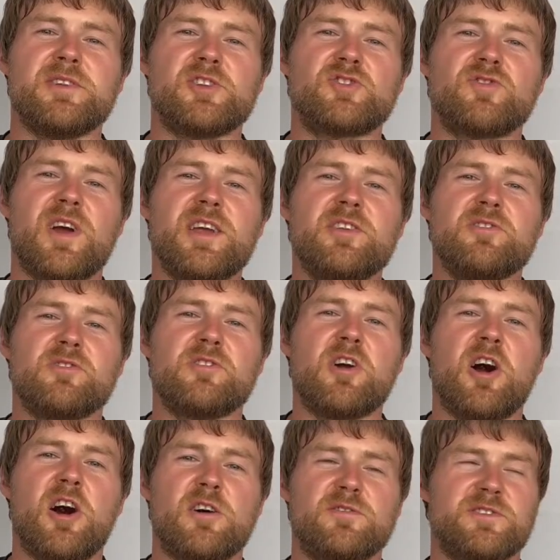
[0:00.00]
train your
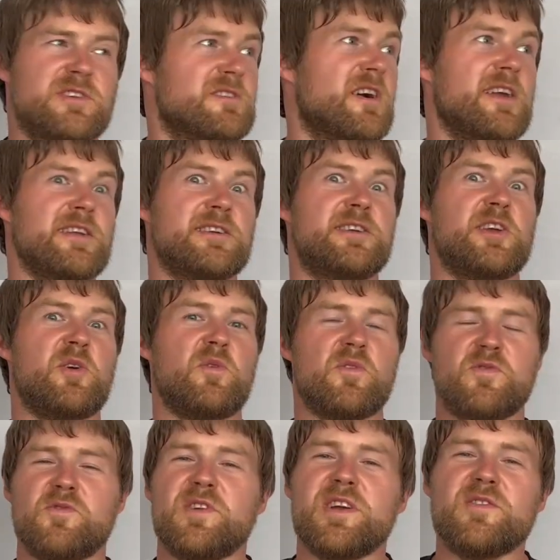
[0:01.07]
calves kind of
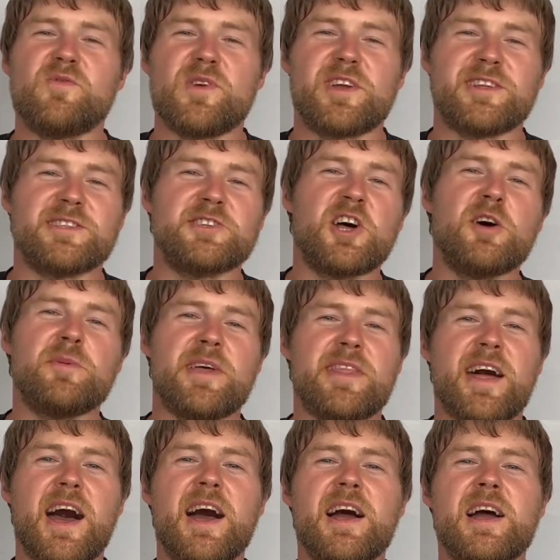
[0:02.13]
guilt-free, if we can term it
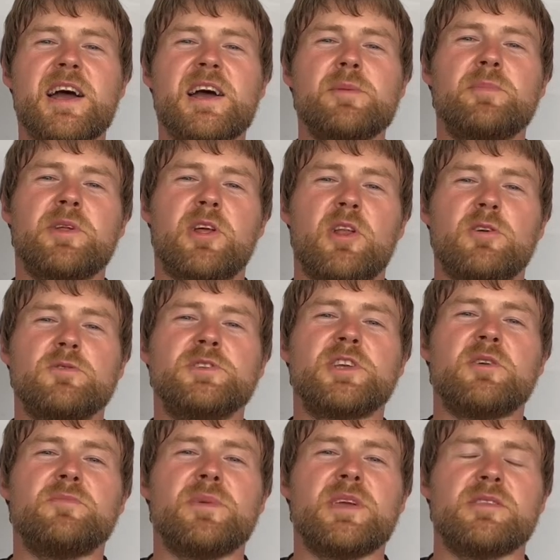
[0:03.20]
that, but it'll also
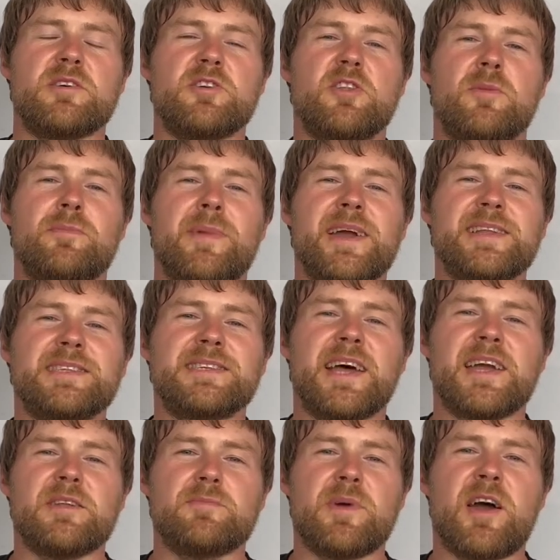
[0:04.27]
mean that you'll
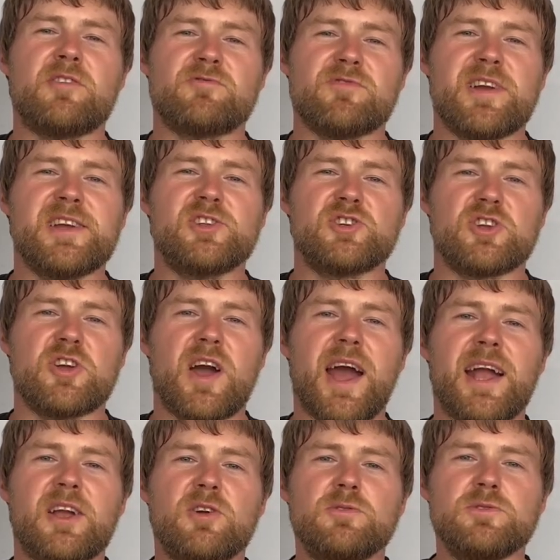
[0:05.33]
maintain better range at your
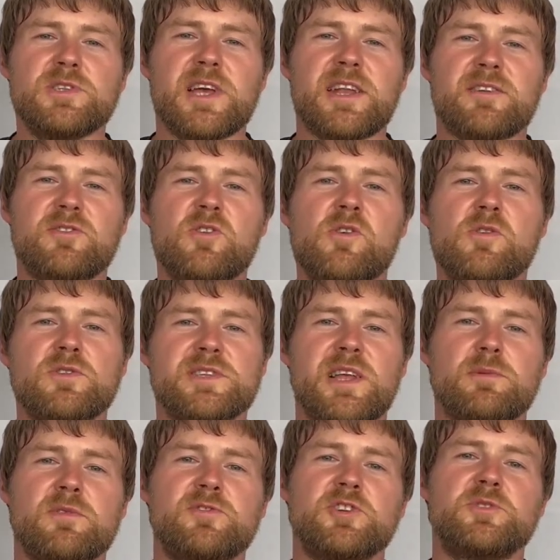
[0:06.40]
ankles. And of course, like
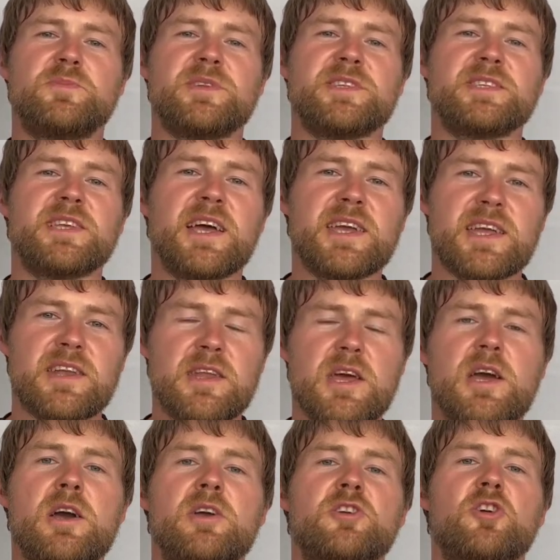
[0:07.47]
we've just been saying,
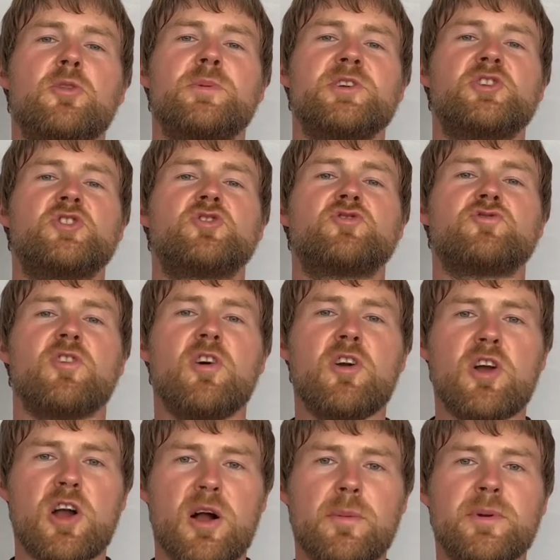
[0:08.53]
you'll be
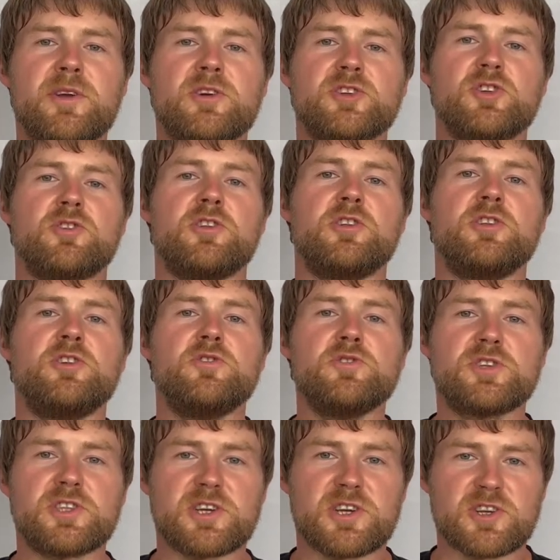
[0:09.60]
stronger because you're
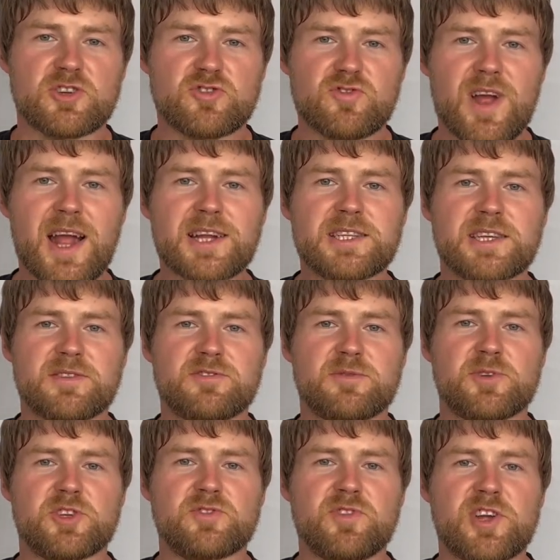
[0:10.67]
used to contracting from a
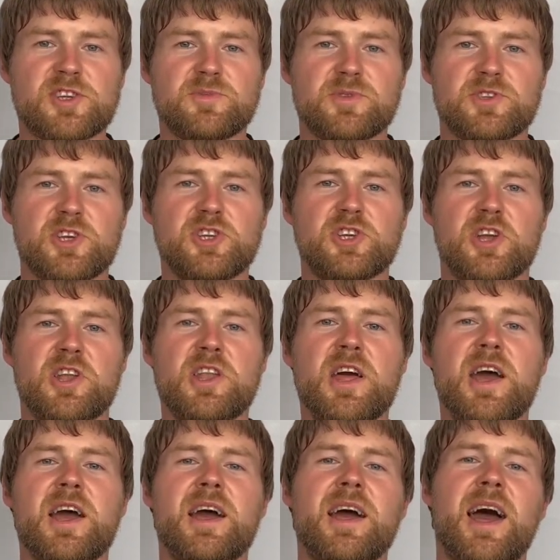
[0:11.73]
stretched position,
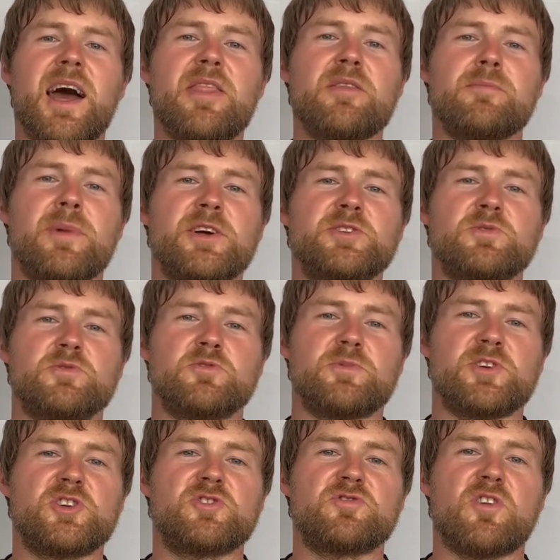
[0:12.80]
and the muscles will be
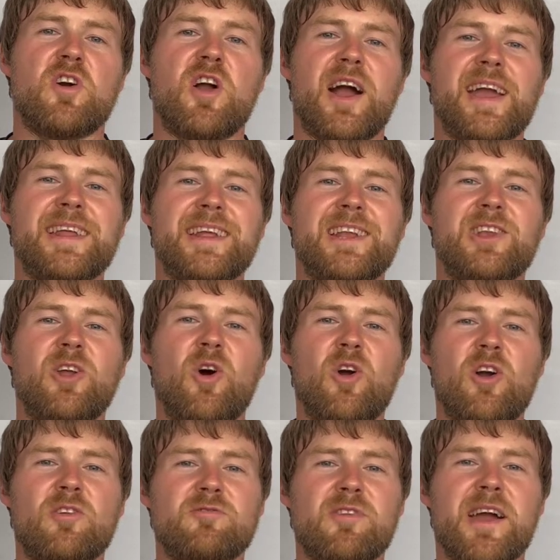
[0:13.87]
stronger in a
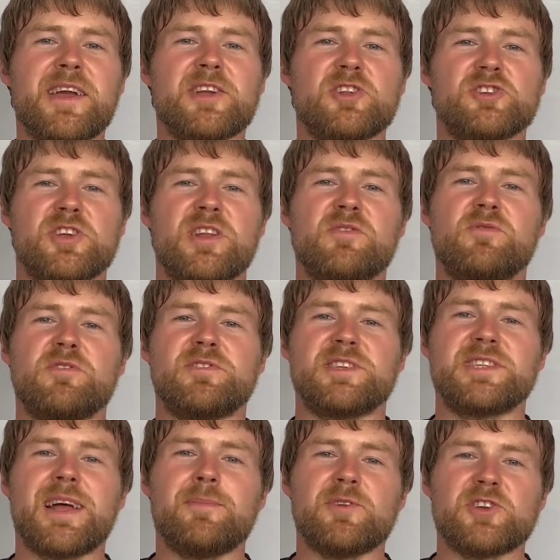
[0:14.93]
longer range. And if we've
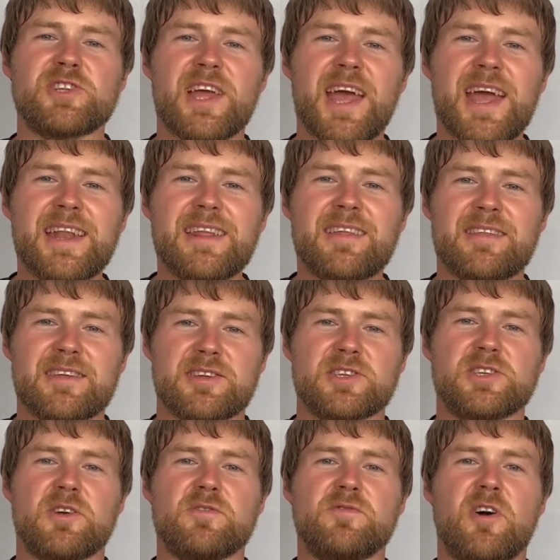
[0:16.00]
established anything
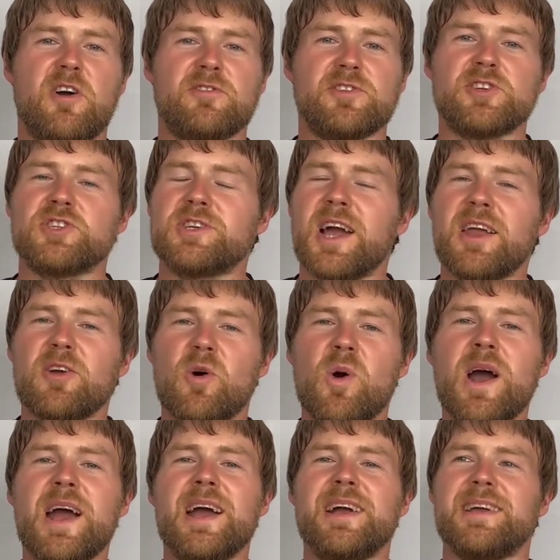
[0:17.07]
so far on this channel,
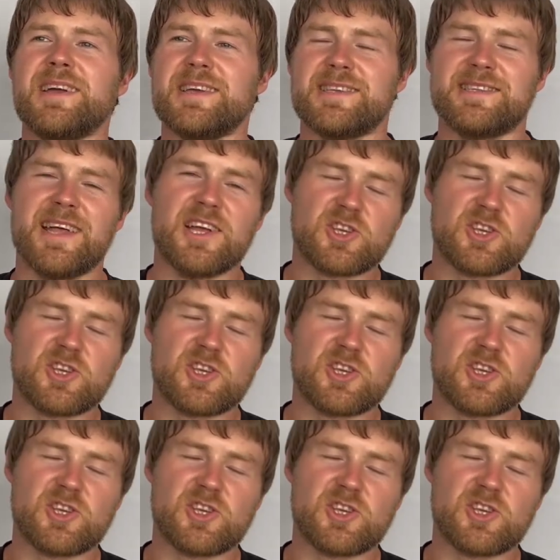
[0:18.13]
it is that